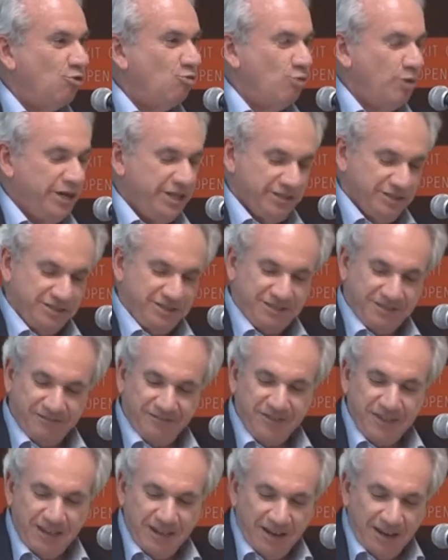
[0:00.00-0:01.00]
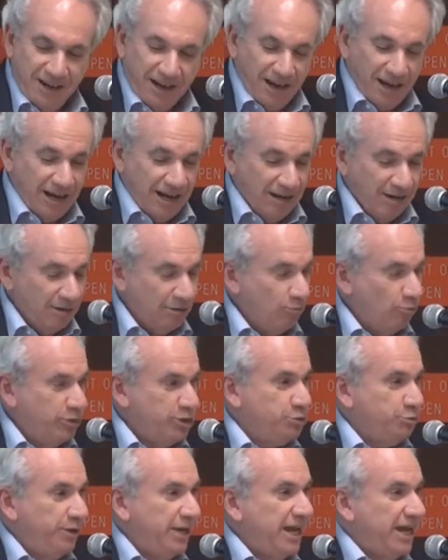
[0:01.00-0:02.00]
who wins,
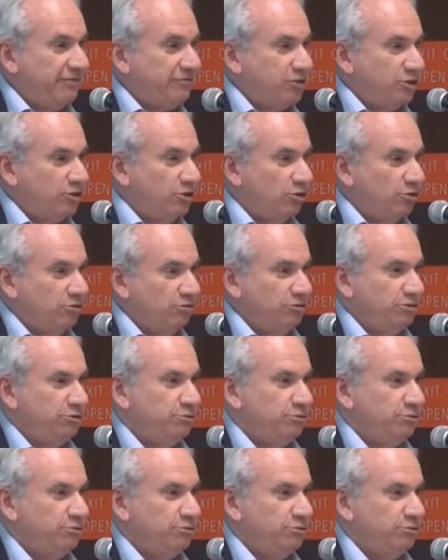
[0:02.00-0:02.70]
which we have to go